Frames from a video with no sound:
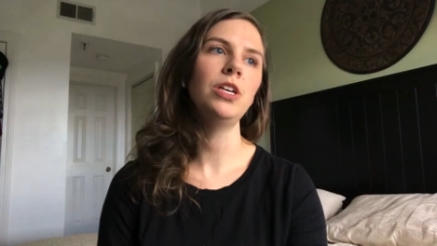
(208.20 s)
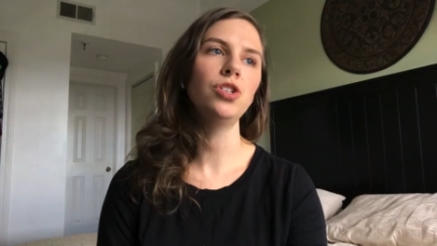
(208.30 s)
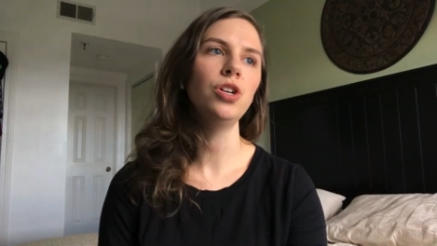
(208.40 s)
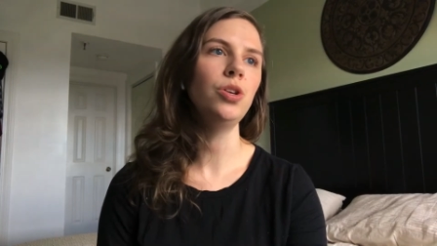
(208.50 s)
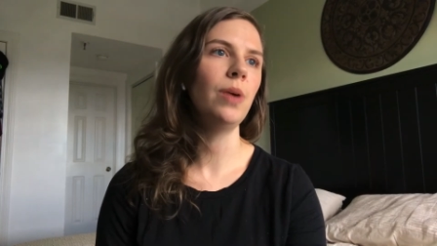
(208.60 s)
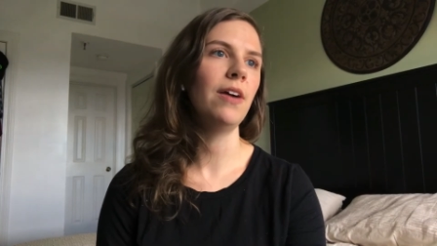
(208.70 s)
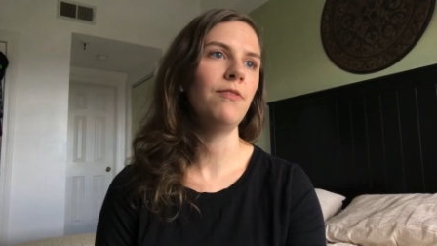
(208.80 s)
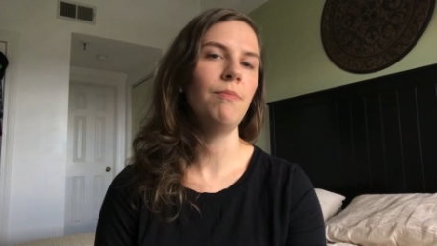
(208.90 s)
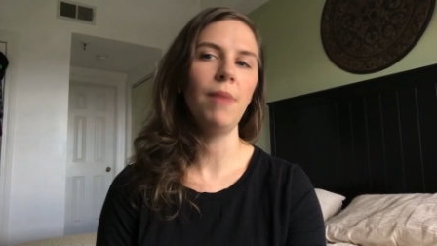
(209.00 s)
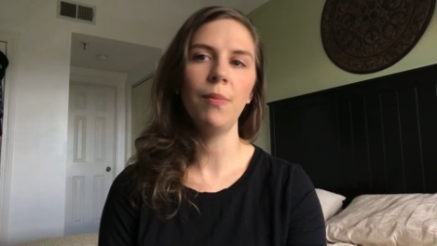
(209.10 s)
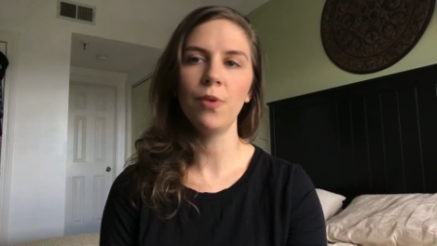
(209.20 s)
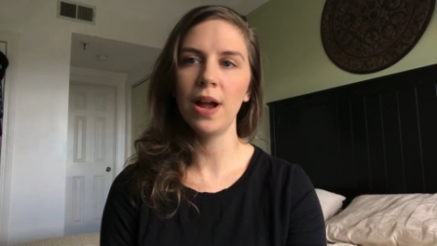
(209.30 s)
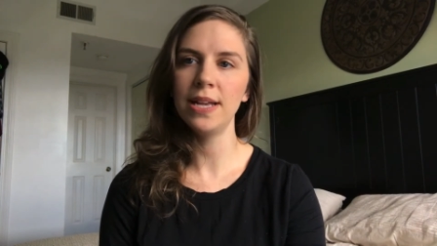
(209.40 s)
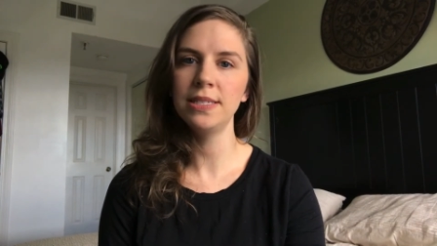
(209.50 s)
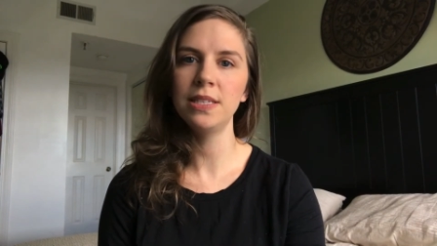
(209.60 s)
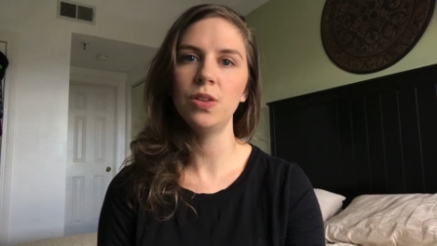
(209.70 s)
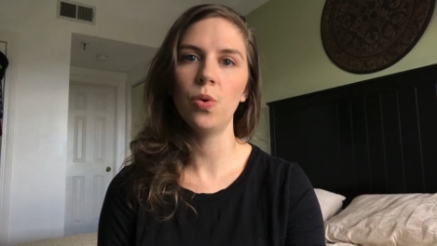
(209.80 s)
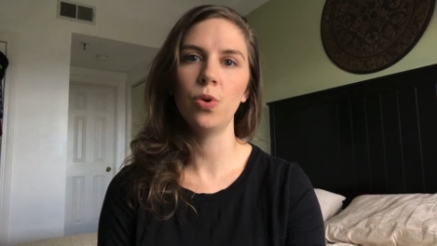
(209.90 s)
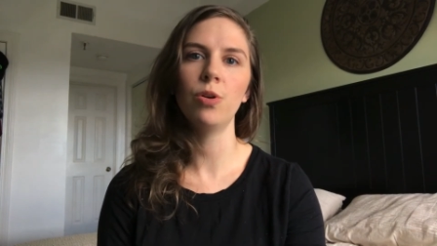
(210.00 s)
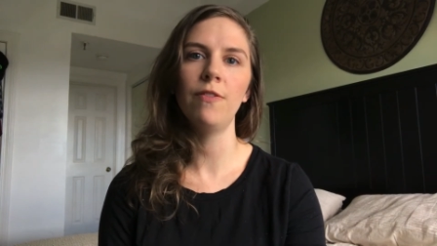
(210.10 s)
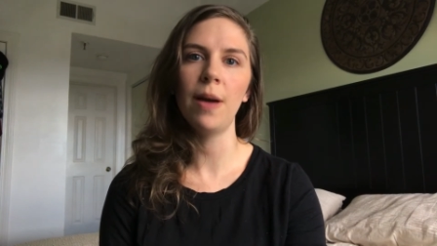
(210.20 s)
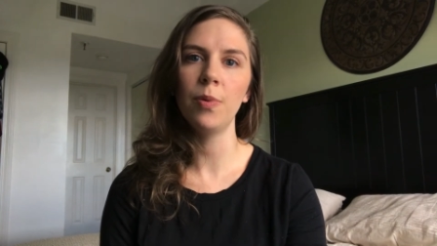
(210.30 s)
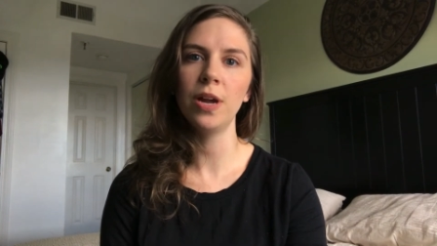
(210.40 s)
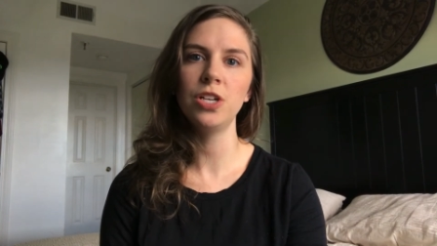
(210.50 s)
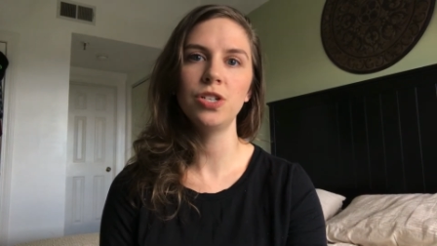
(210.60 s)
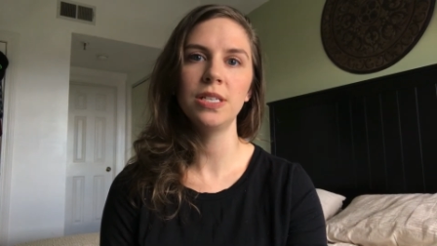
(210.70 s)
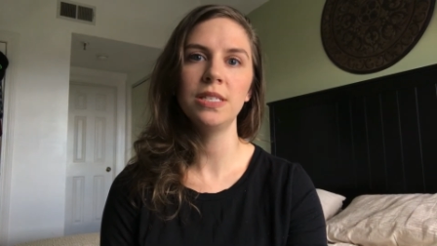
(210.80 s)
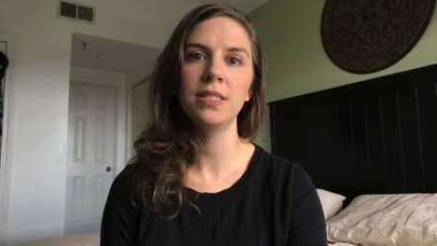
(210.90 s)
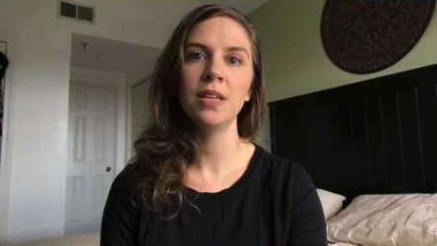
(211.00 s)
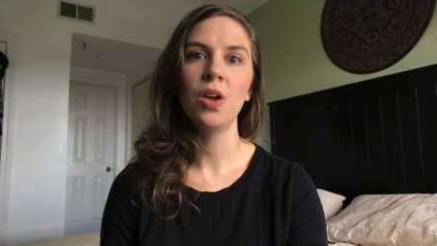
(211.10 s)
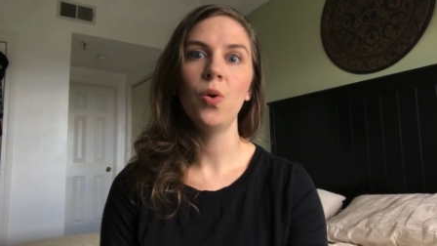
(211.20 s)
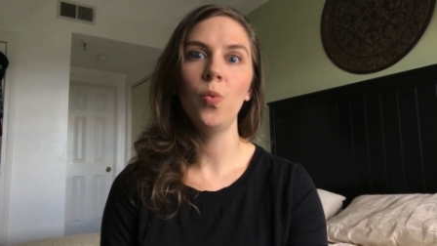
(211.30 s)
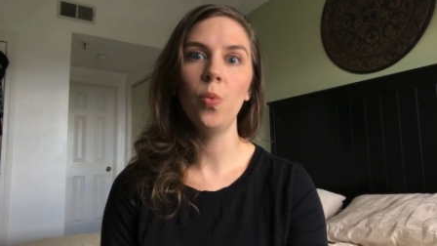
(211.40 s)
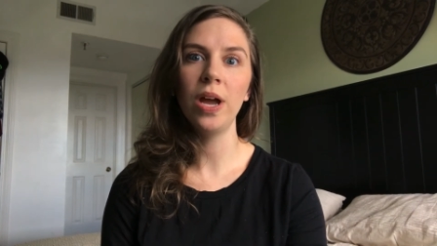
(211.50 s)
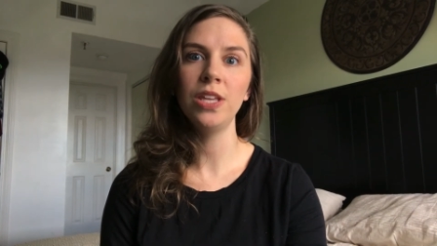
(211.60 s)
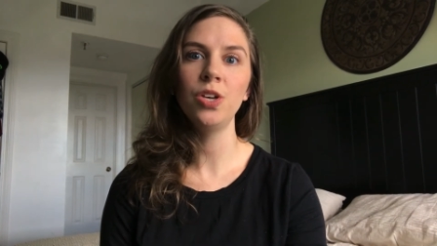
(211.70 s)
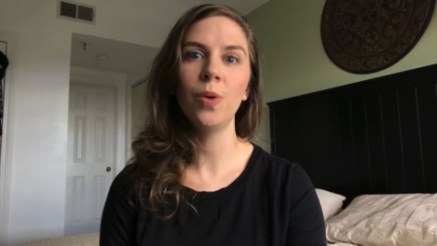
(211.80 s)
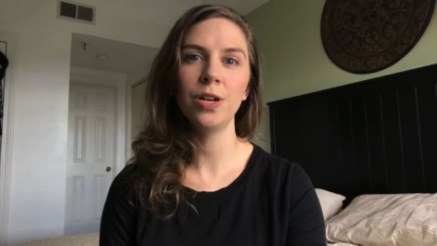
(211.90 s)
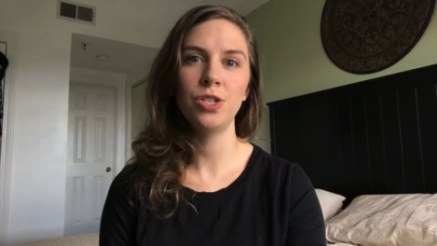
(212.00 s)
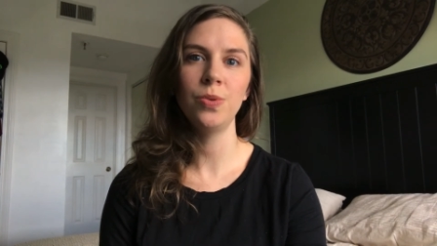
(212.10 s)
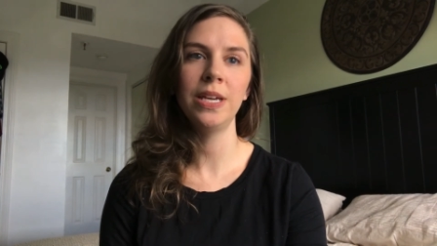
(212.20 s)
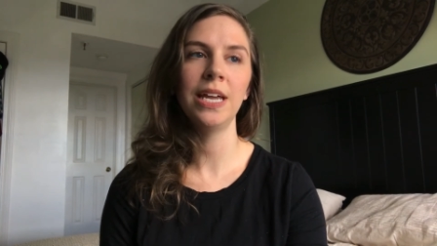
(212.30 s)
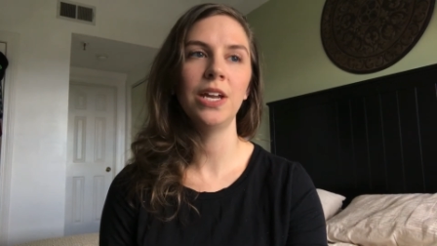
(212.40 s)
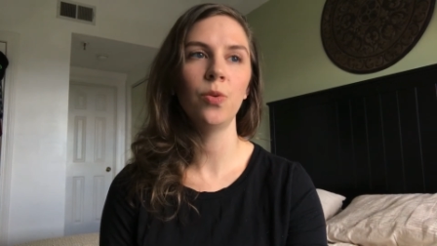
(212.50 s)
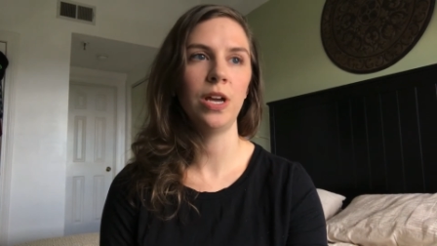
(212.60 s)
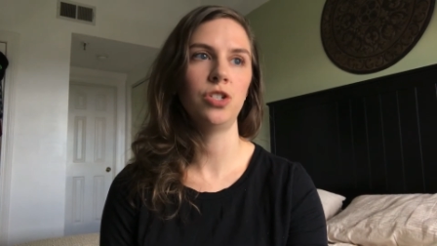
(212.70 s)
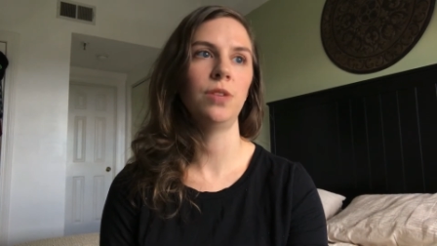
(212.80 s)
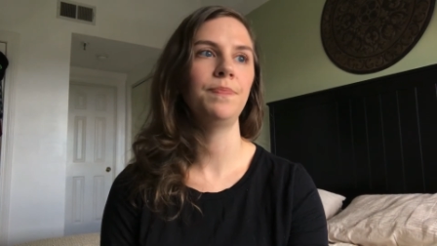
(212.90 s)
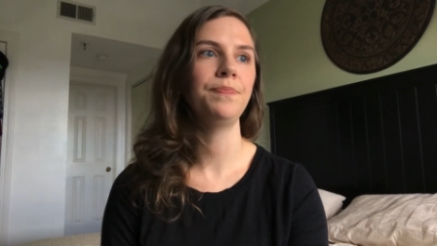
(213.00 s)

sure you have memorized the order of operations when you are doing an equation.